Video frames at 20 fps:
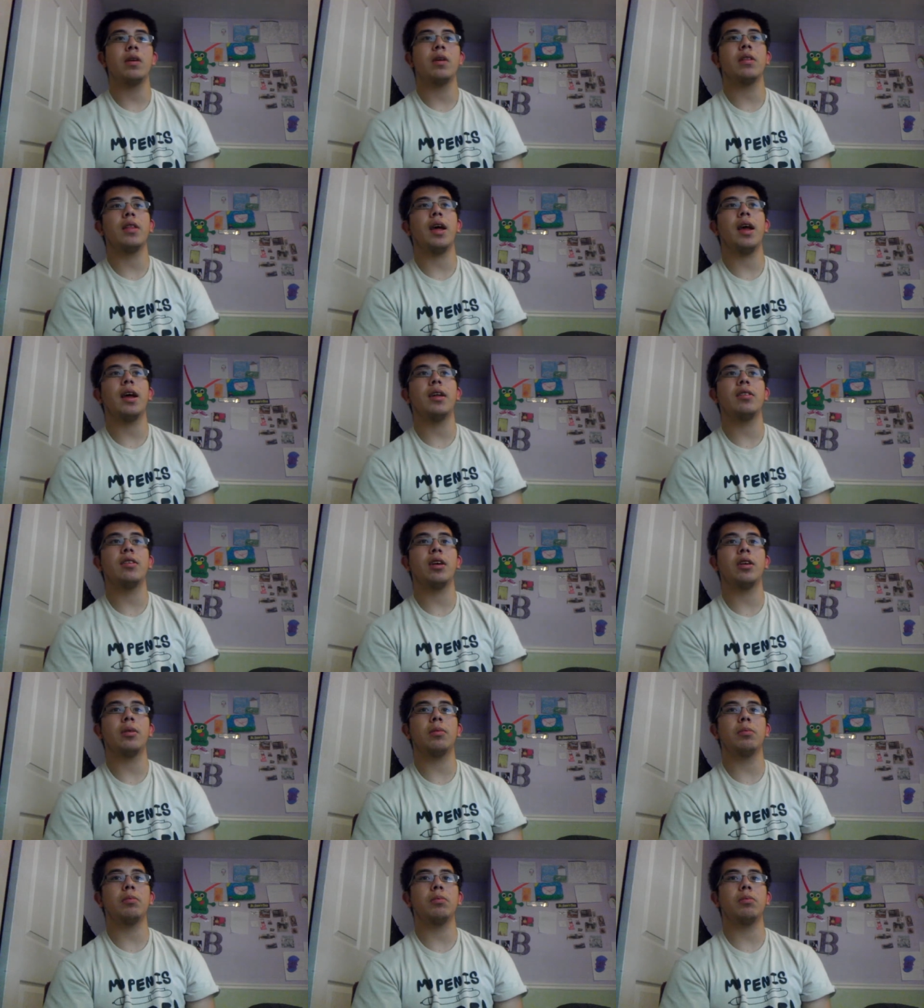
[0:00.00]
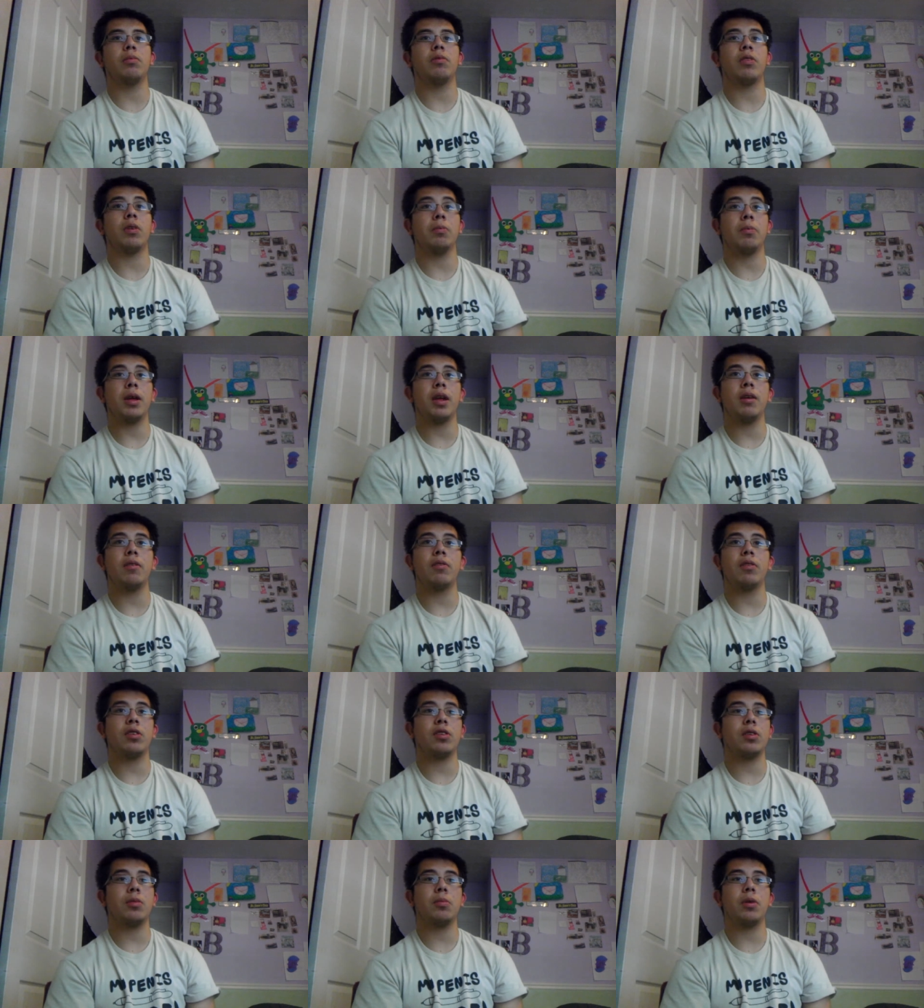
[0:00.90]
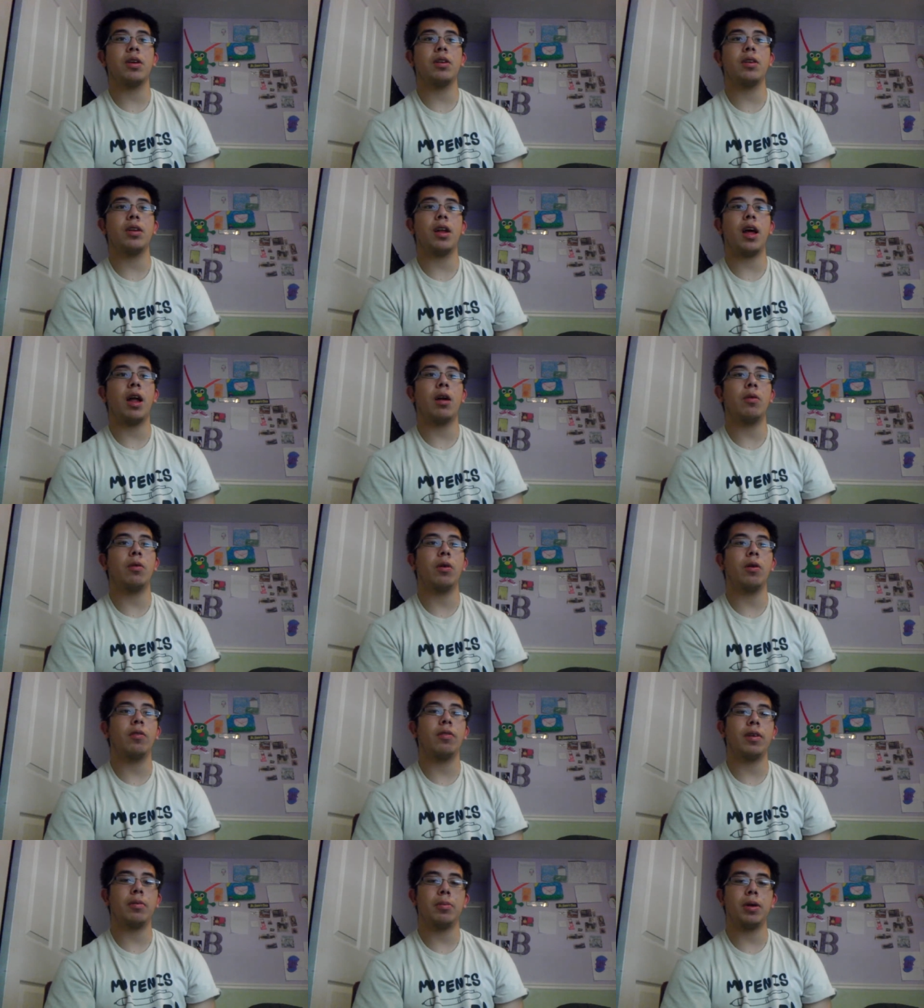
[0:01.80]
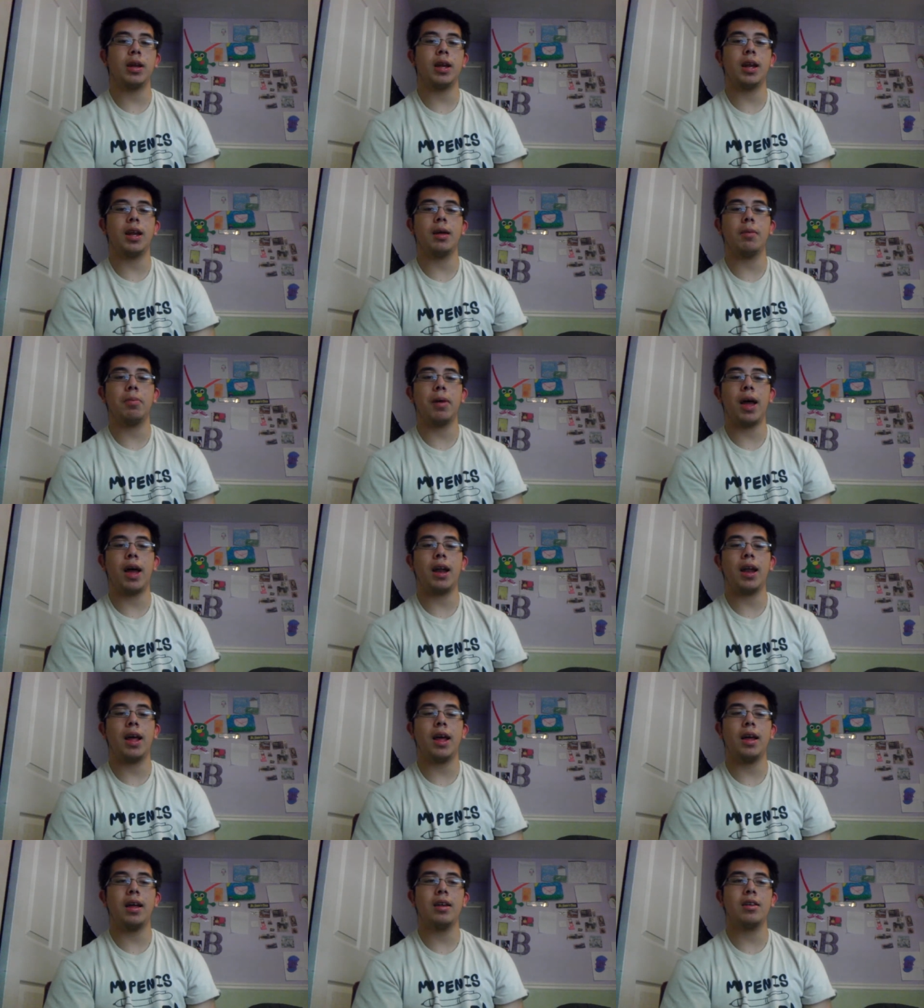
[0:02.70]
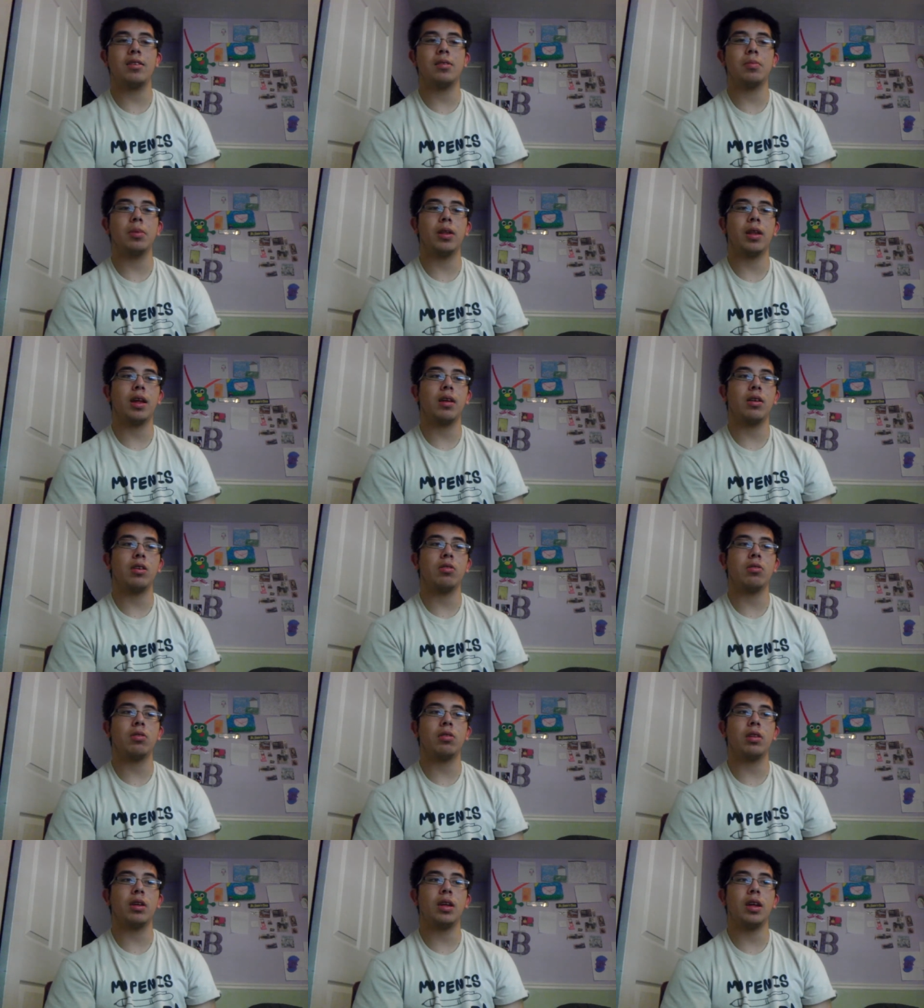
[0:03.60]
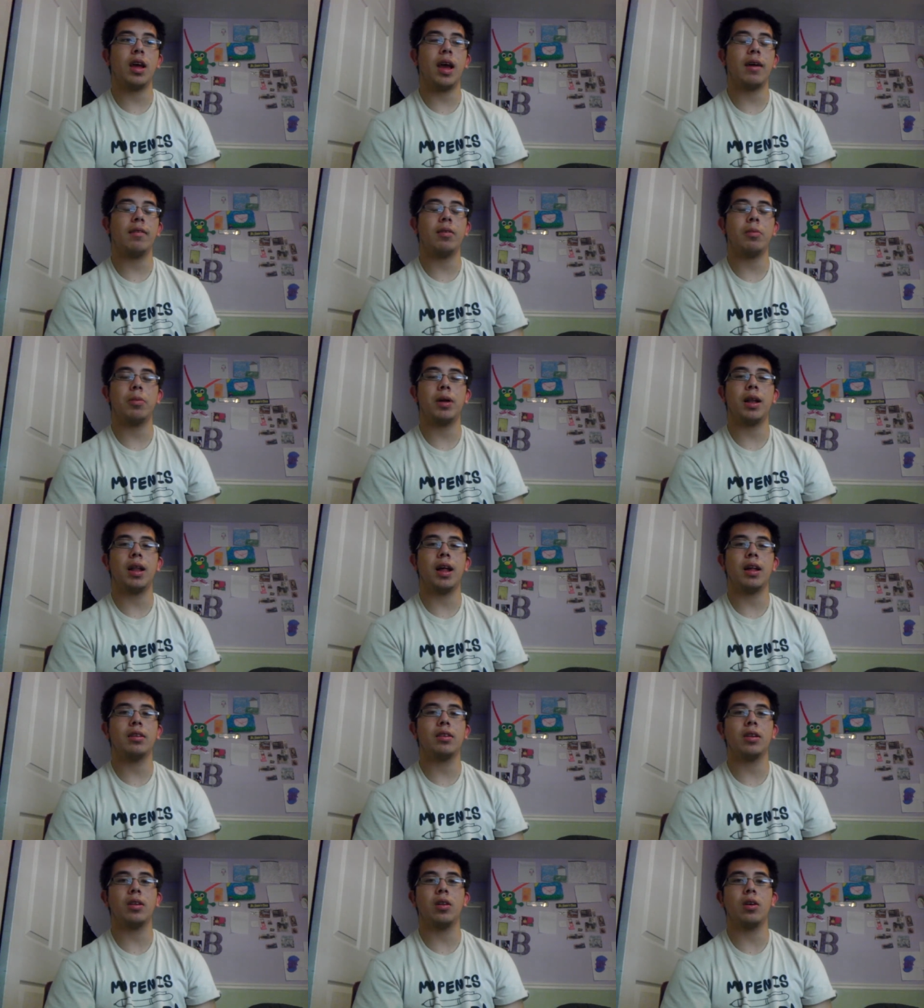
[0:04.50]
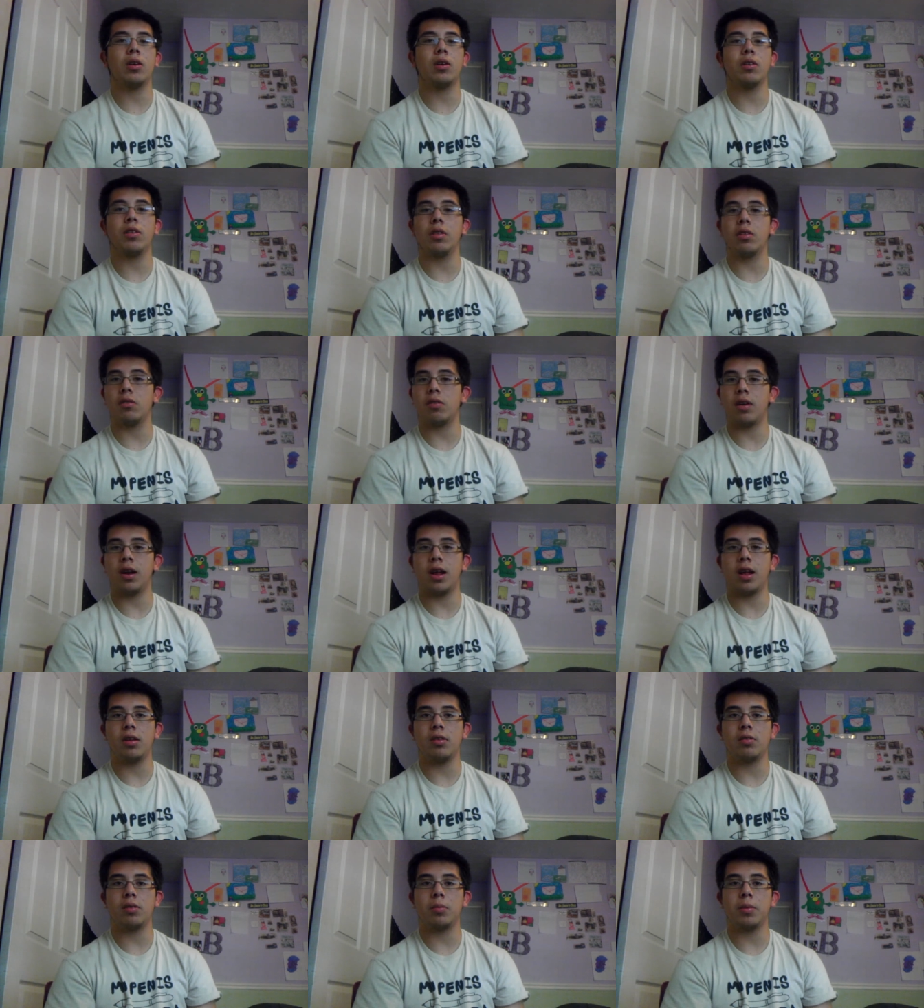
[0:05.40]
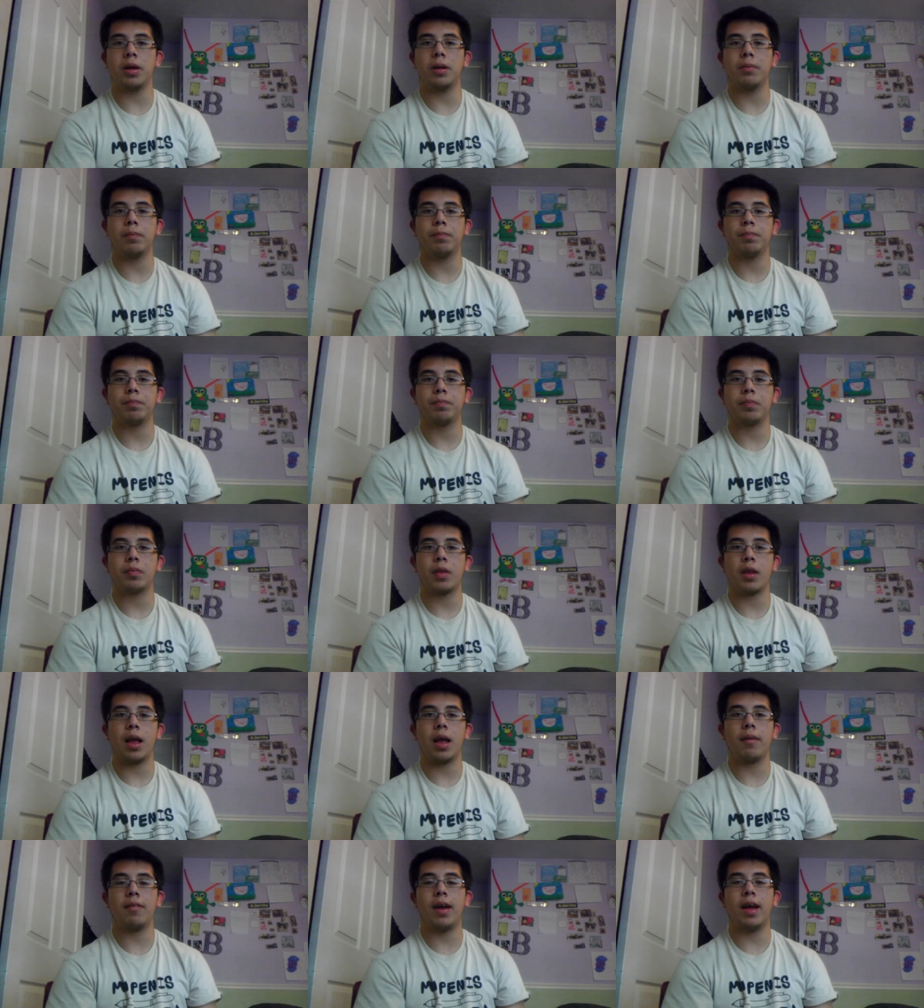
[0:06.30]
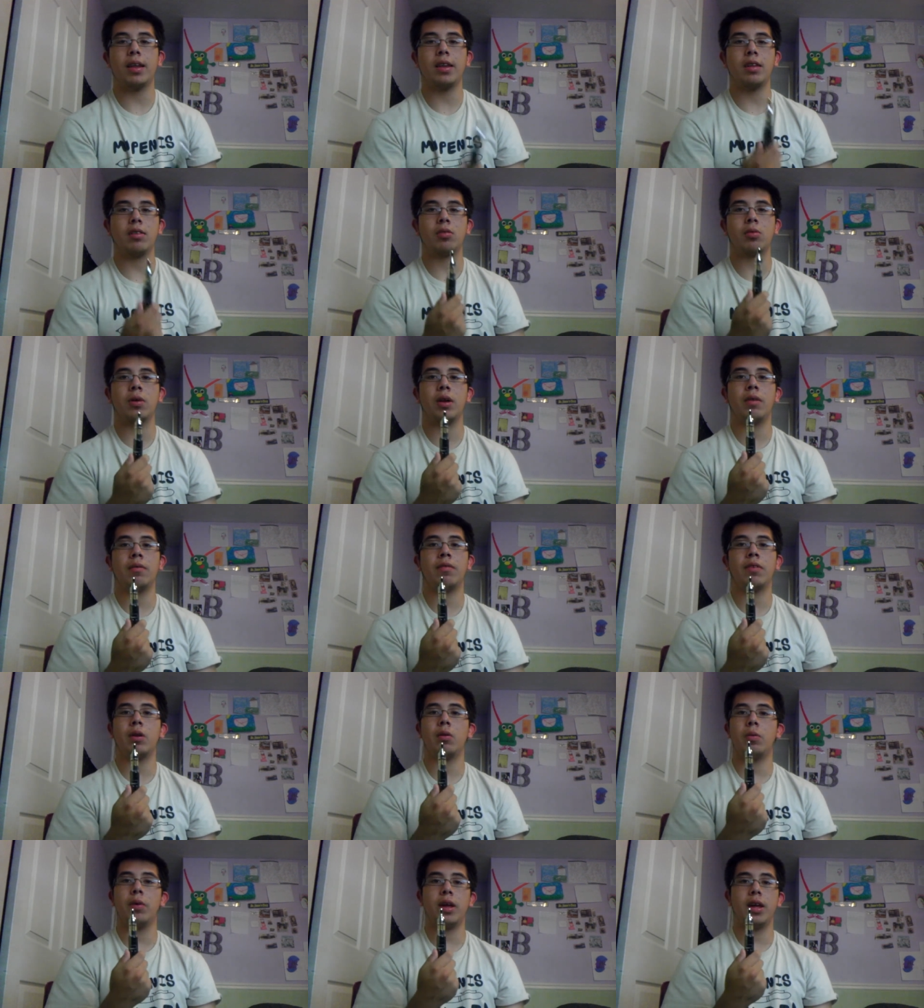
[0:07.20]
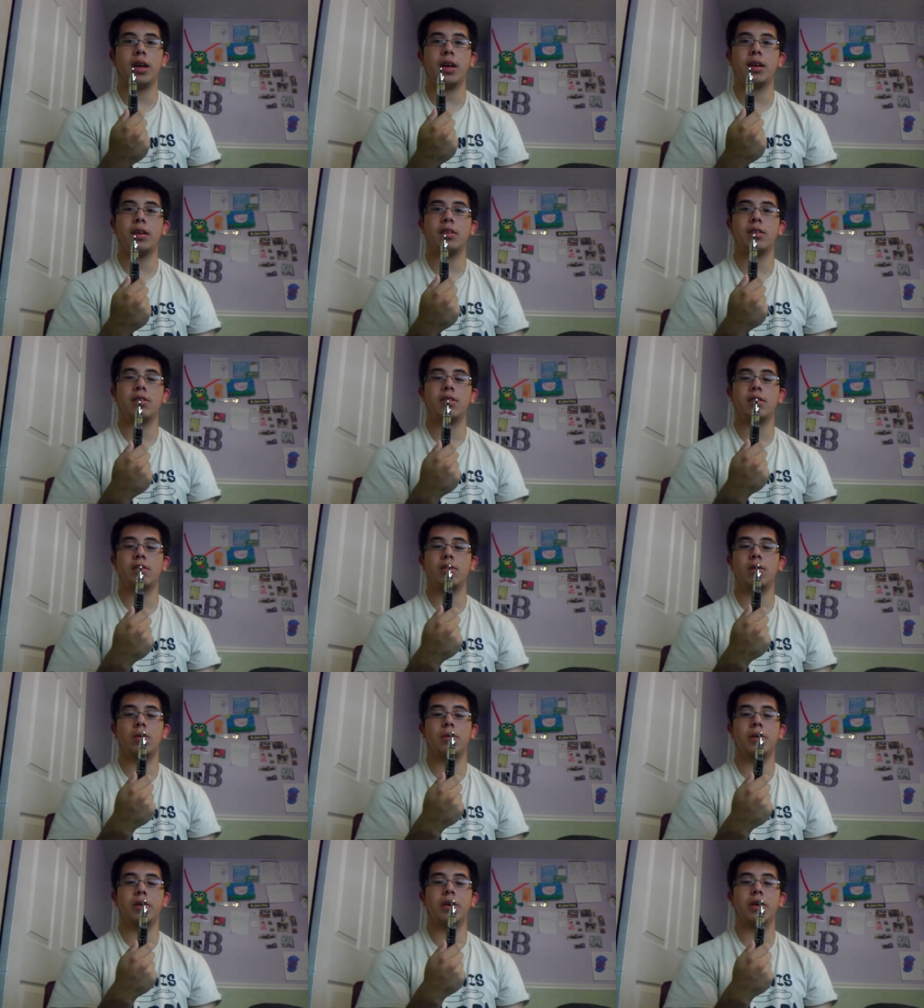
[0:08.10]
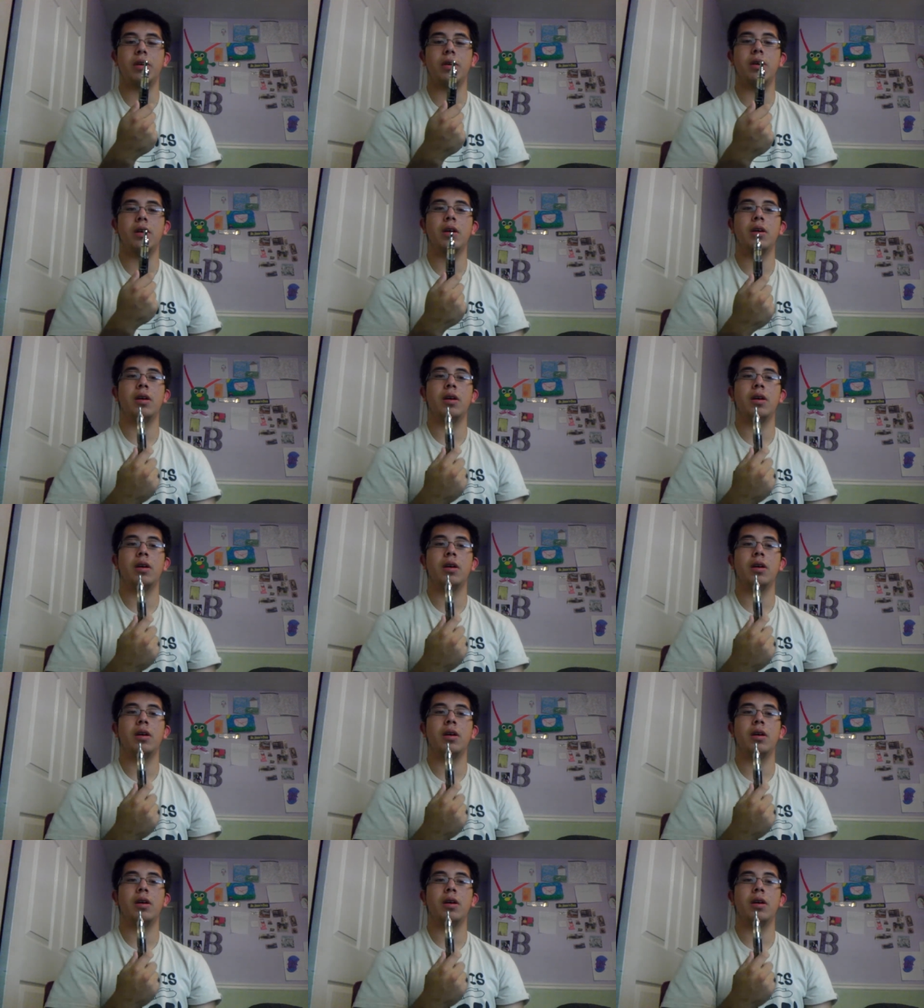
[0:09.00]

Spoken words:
The heads on them, for me, for some reason, I don't know if I've been getting bad heads, but they usually haven't been lasting longer than 3 days for me. I've had this one in for a week and it's still going good.